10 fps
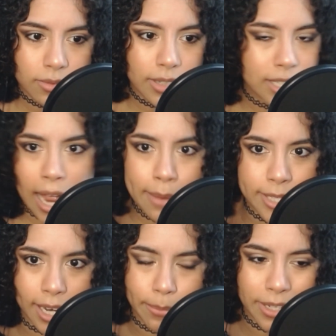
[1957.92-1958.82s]
Let's
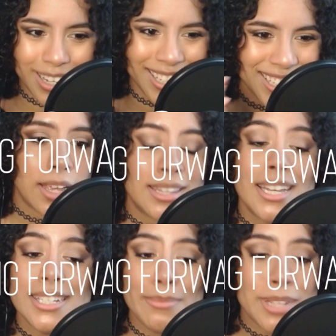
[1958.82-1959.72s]
timestamp it.
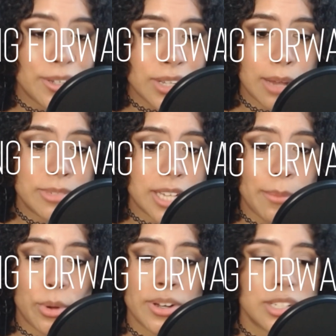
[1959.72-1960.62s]
Unless something new comes up
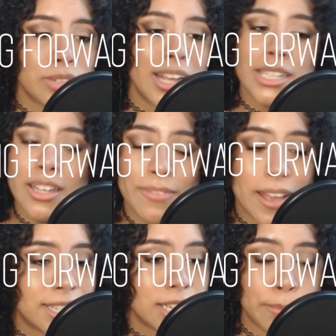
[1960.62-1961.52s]
or it directly
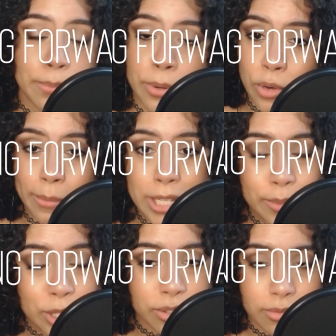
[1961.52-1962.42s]
affects his performance,
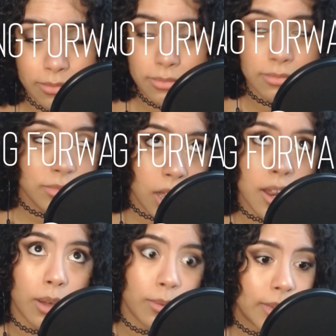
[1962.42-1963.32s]
which,
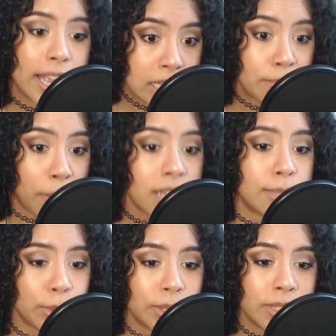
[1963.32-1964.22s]
is
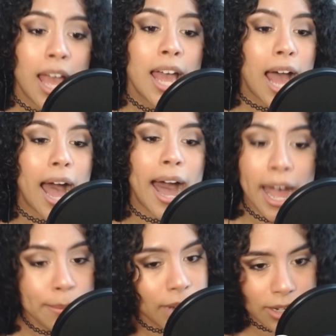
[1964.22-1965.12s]
possible,
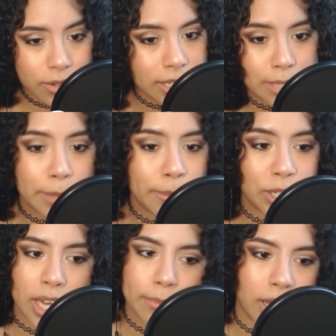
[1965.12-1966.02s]
I'm not going to spend much
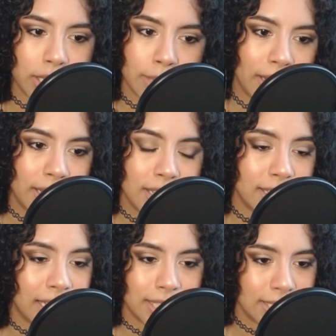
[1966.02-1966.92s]
time talking about Ian's
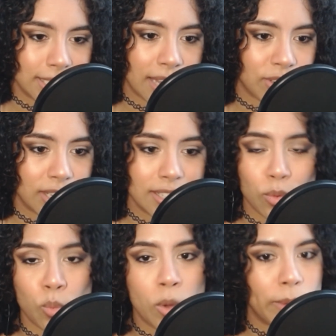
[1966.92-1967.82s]
identity after this,
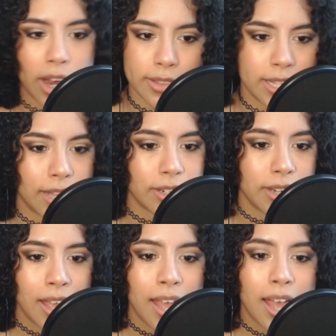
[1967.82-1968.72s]
one way or the other.
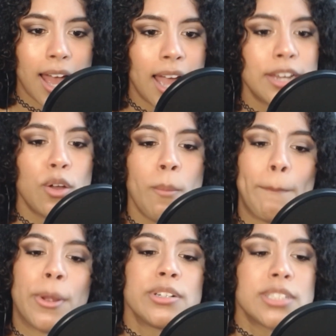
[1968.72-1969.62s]
I don't
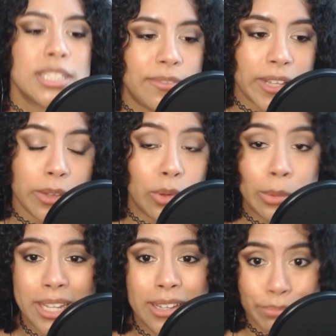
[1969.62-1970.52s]
personally feel it will
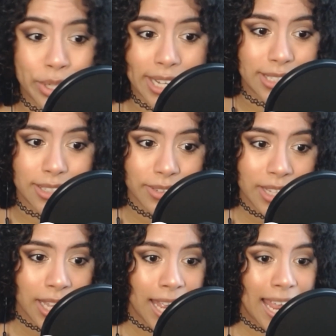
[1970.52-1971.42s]
be productive.
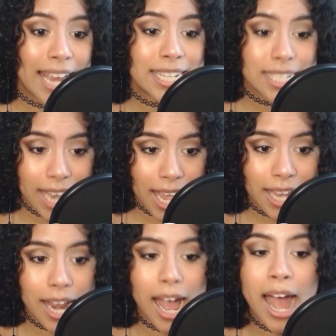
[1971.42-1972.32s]

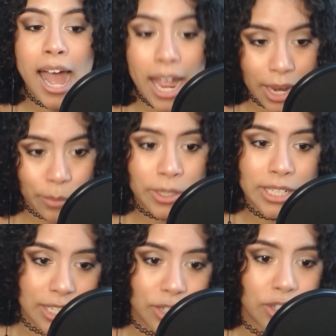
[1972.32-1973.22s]
Instead, I will
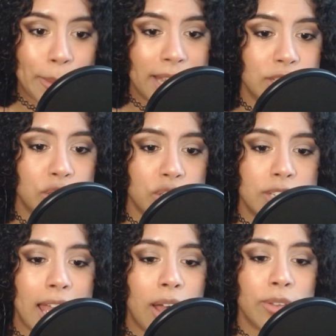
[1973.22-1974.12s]
continue to pay attention
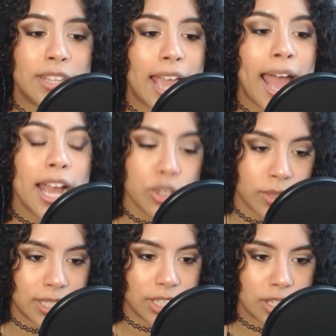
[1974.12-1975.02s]
to how the actual
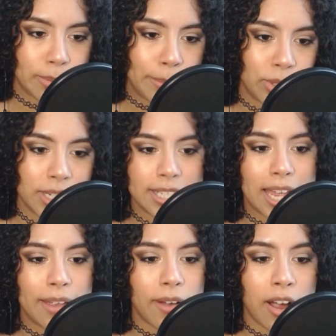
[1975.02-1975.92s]
Indigenous people in his
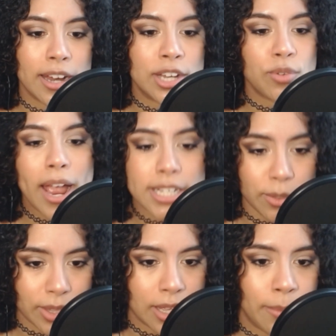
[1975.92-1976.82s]
life are interacting
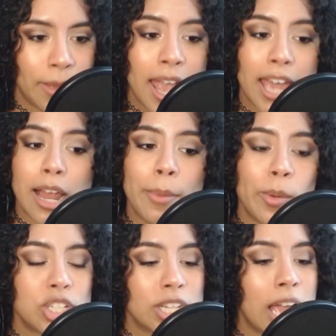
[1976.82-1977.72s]
with him, and I'll be
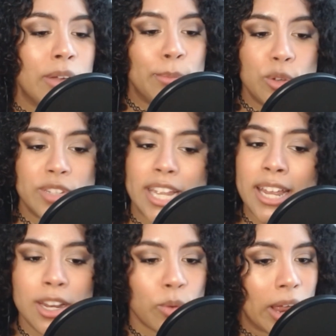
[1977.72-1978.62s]
watching how he moves in
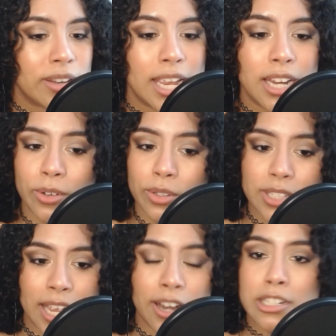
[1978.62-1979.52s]
and around Native folks
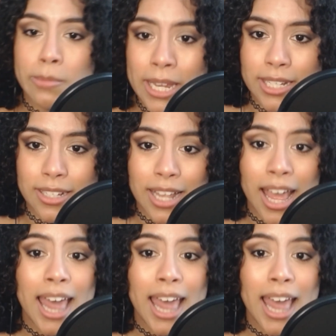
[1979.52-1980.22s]
in our spaces.